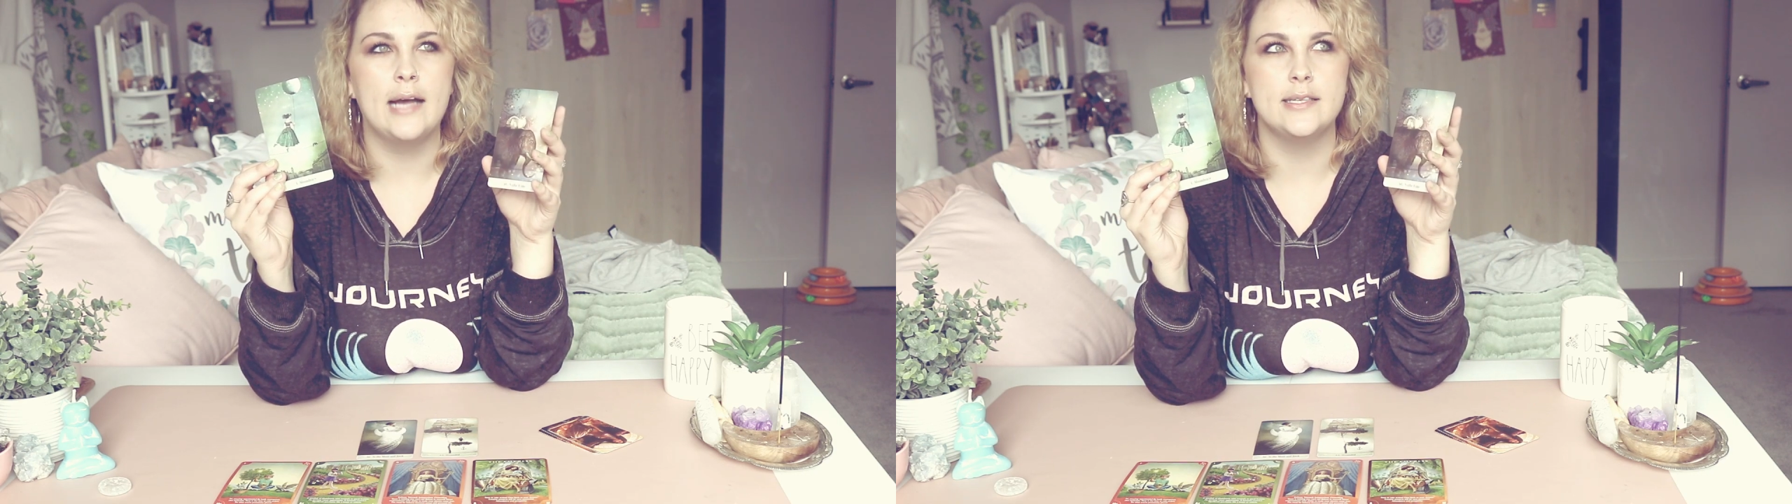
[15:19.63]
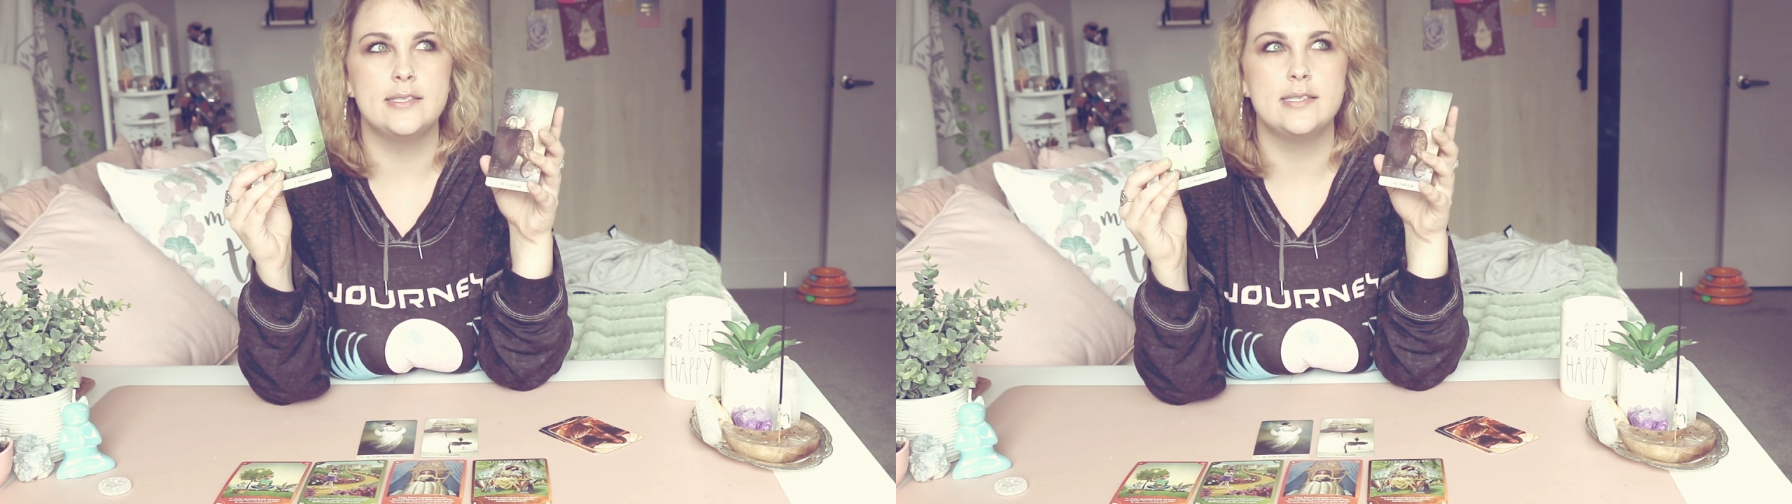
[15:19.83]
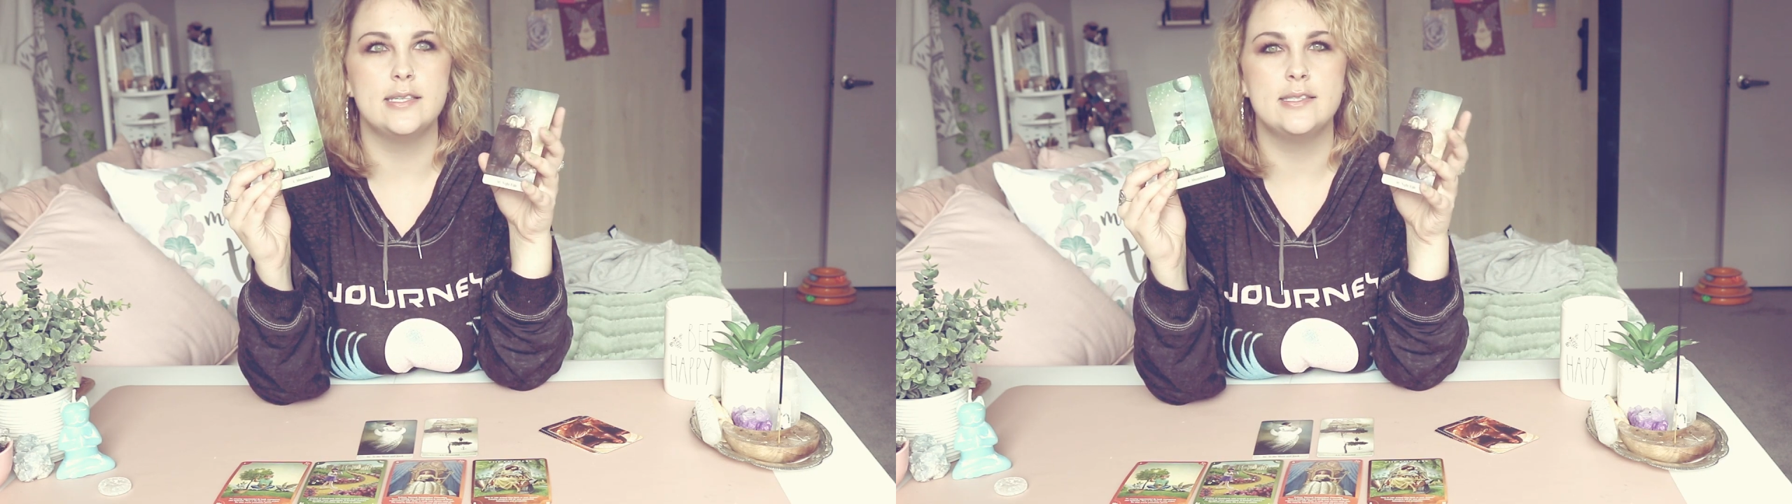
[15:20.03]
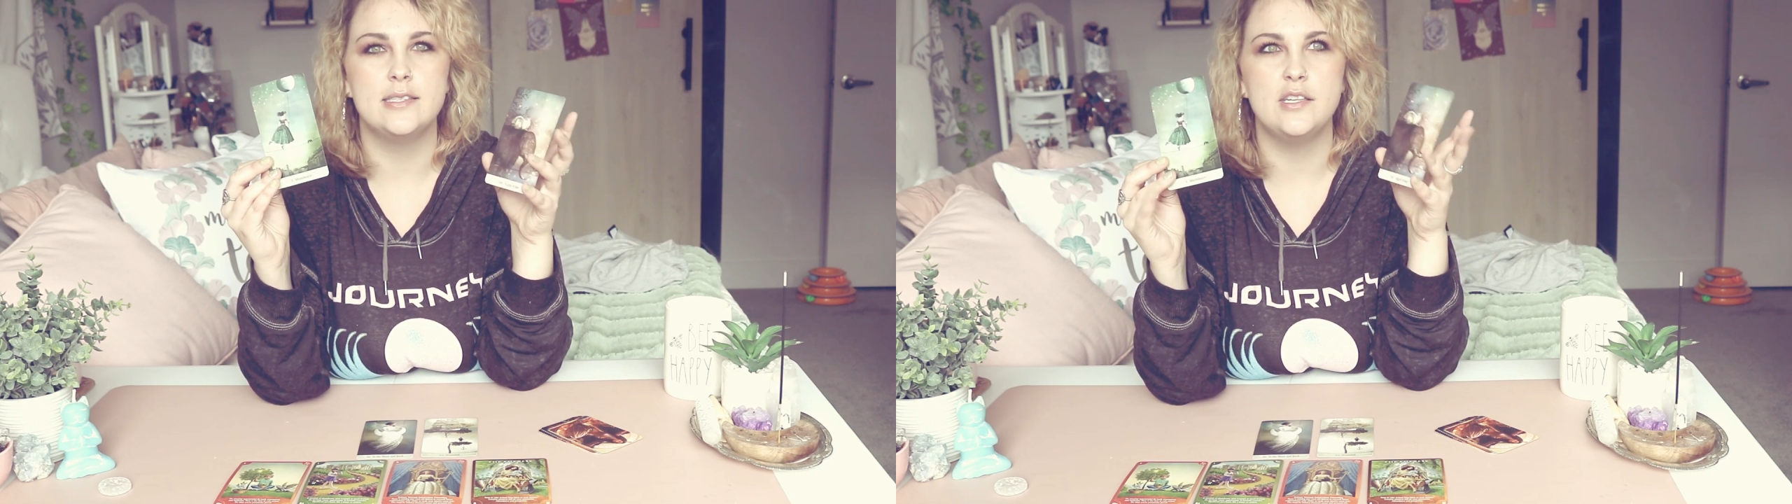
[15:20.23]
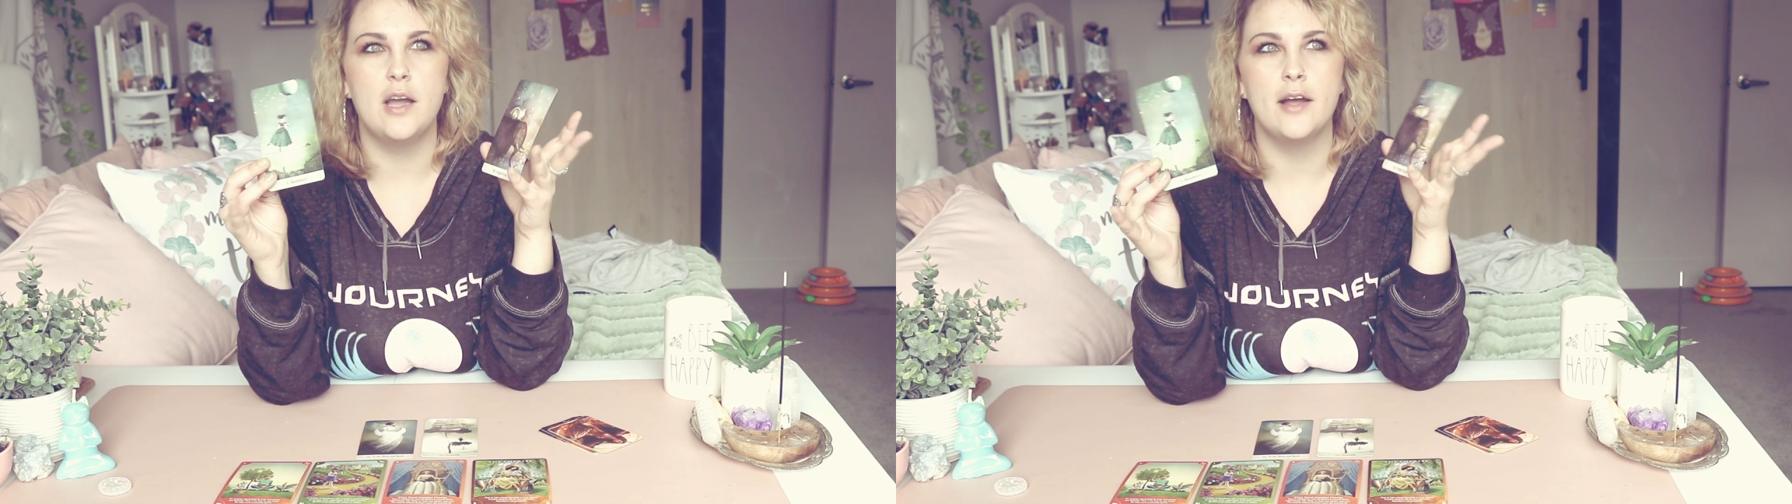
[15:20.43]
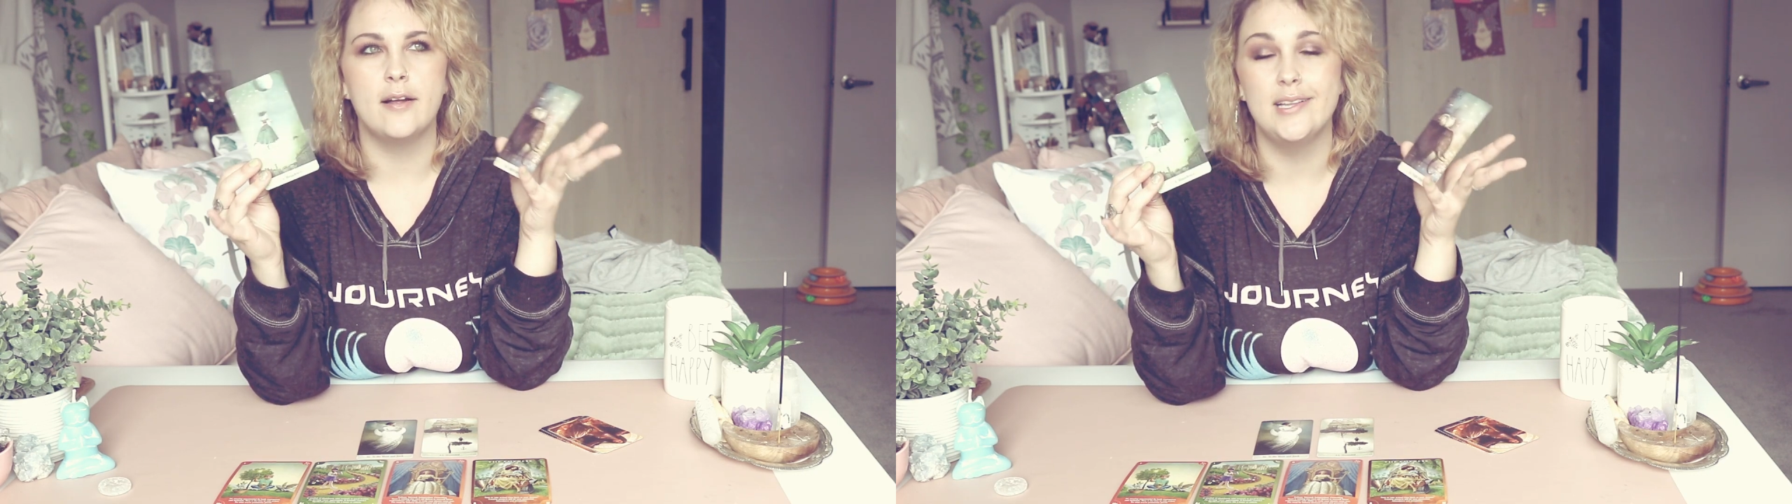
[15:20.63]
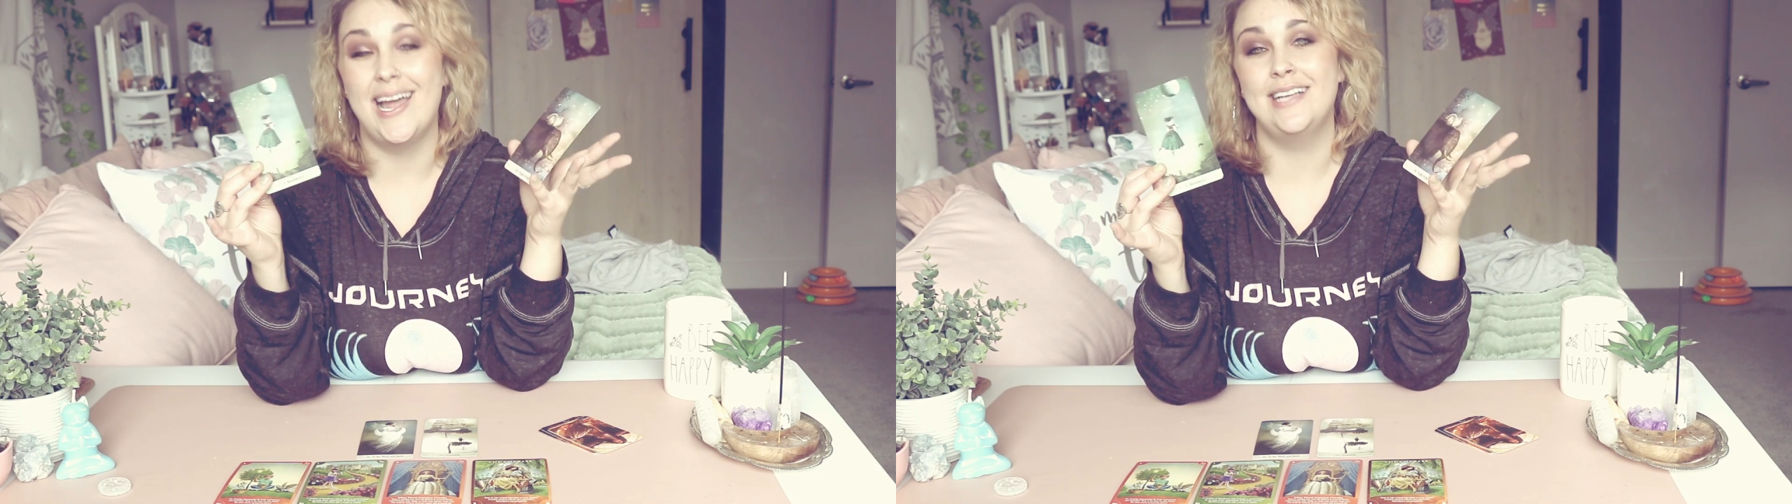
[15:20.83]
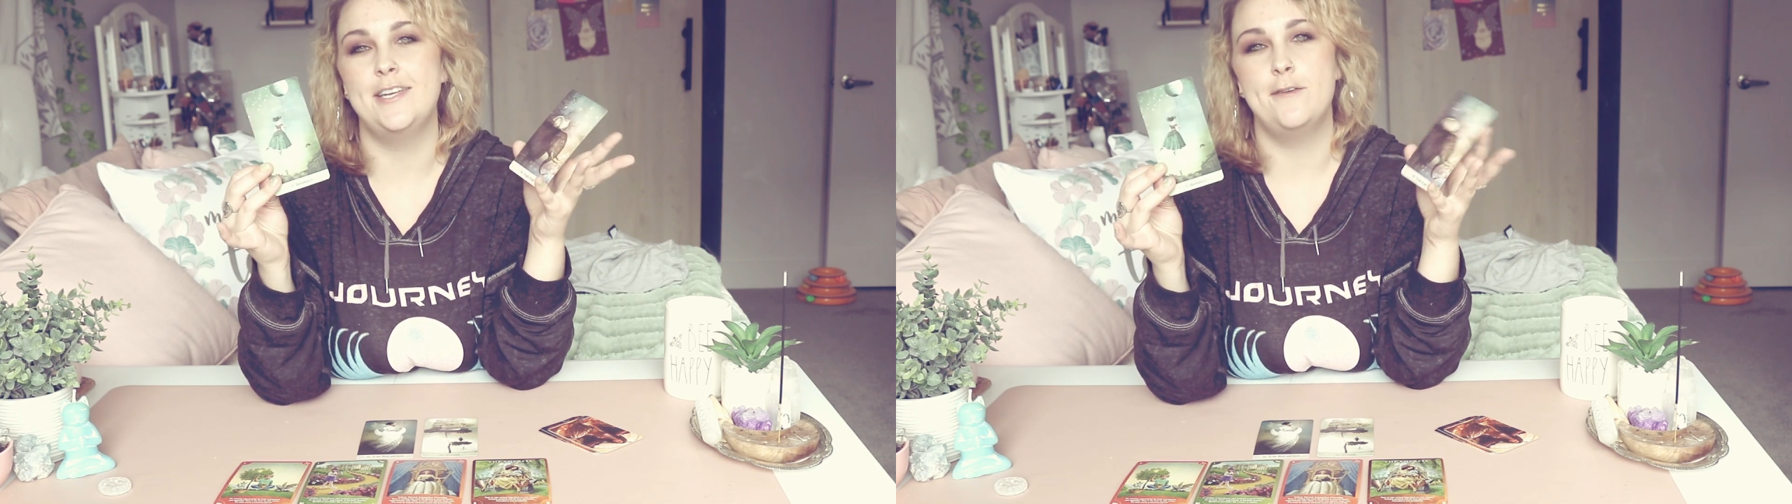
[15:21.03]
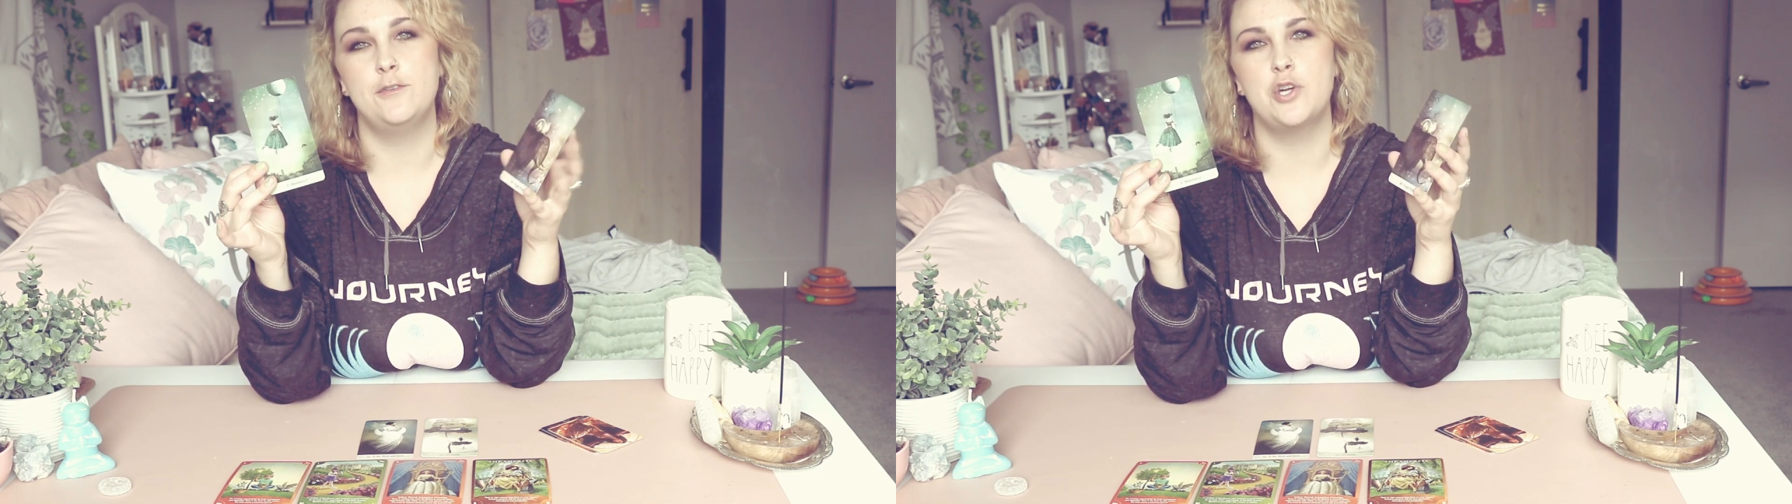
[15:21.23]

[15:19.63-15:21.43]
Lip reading: as a collective,